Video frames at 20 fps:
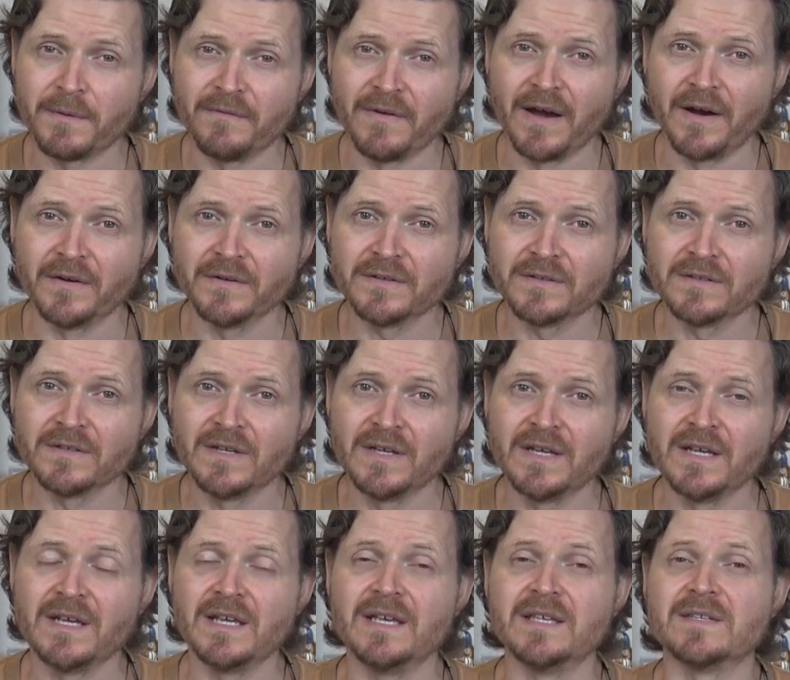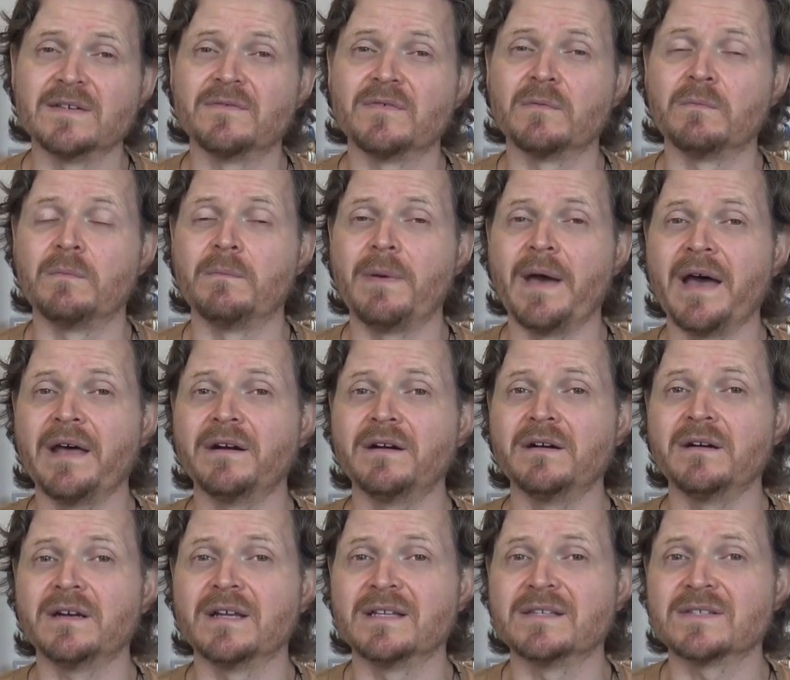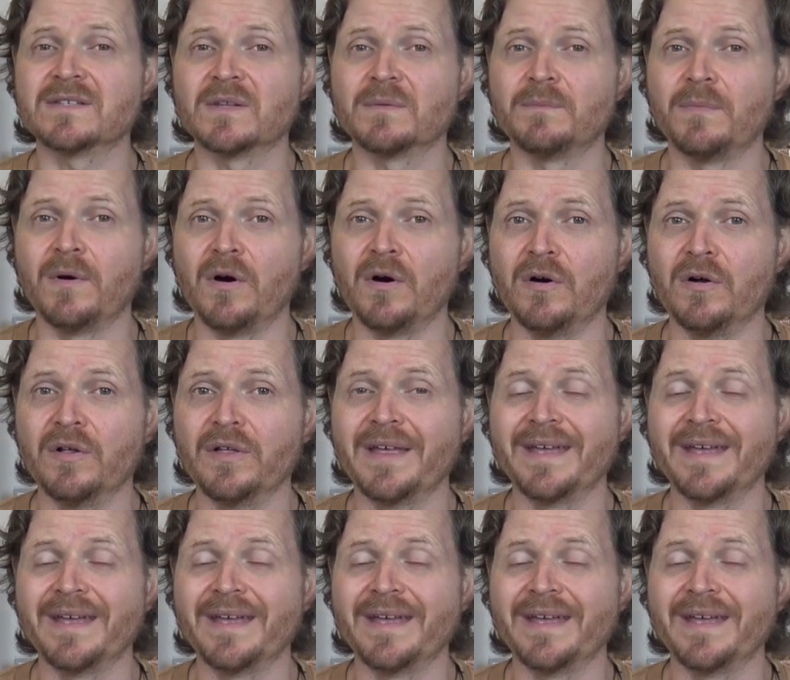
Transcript: of out is if a batter hits the ball